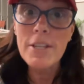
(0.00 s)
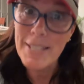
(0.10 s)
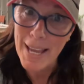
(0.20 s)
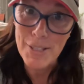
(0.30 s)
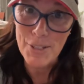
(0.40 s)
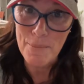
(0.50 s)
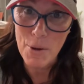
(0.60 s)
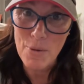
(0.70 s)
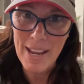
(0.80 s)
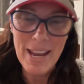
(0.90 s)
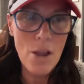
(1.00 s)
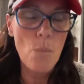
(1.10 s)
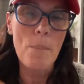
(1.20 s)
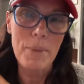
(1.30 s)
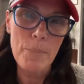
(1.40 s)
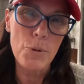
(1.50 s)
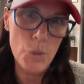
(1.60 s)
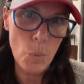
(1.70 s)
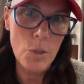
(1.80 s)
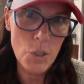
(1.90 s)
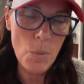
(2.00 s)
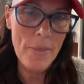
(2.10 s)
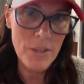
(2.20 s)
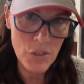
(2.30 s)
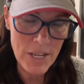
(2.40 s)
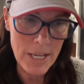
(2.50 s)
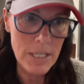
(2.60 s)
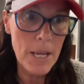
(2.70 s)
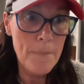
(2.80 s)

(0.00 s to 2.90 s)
testimony, what people swore to on the stand,